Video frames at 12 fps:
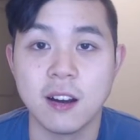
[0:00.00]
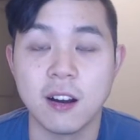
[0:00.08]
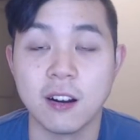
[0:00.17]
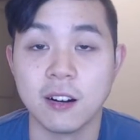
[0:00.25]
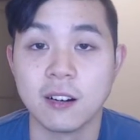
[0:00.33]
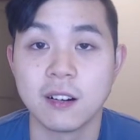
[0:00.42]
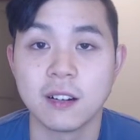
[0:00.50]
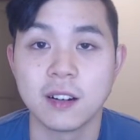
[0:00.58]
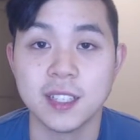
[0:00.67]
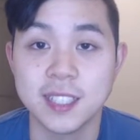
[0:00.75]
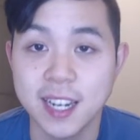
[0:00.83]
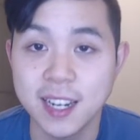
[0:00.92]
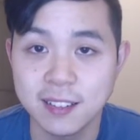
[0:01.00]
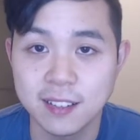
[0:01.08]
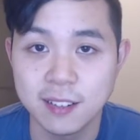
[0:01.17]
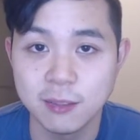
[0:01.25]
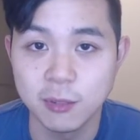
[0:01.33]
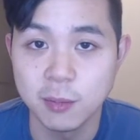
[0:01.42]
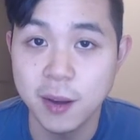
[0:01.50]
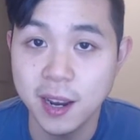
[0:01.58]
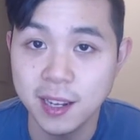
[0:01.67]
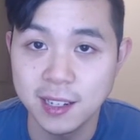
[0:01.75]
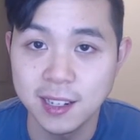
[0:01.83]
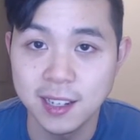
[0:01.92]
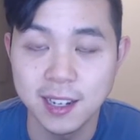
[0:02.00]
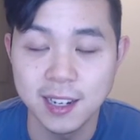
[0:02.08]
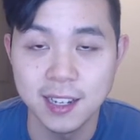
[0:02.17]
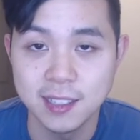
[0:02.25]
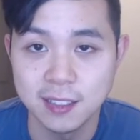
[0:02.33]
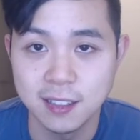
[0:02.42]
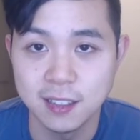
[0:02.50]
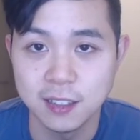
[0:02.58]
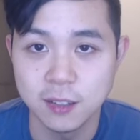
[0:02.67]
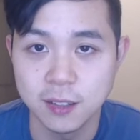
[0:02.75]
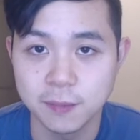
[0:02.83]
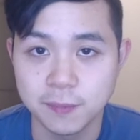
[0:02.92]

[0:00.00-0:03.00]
are content with buying it at 1,800.